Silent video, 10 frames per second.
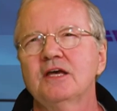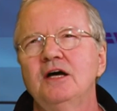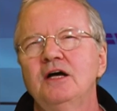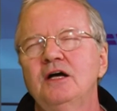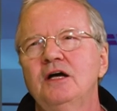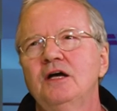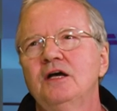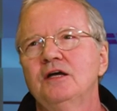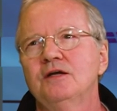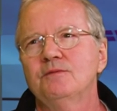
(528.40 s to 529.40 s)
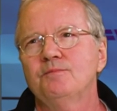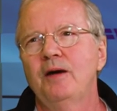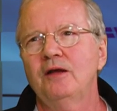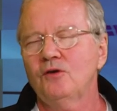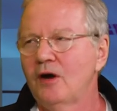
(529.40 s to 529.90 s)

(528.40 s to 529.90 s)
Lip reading: Palo